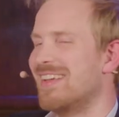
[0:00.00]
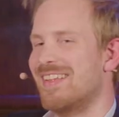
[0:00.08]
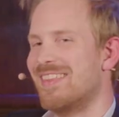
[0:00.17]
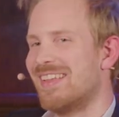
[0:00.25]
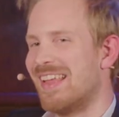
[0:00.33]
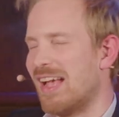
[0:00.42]

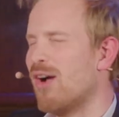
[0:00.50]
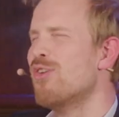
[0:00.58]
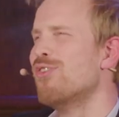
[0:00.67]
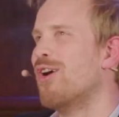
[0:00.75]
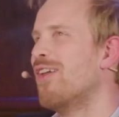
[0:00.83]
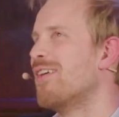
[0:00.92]
And they're like,
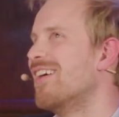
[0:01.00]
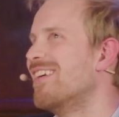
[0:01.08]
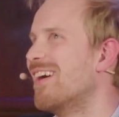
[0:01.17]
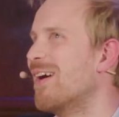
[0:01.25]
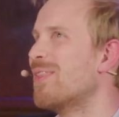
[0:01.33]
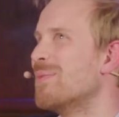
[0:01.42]
oh,
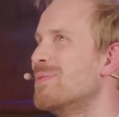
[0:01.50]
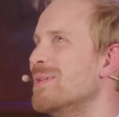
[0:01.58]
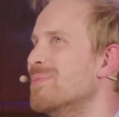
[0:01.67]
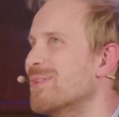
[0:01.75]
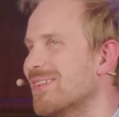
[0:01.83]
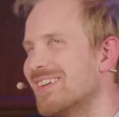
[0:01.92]
other
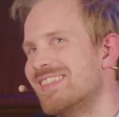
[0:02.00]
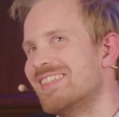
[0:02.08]
people.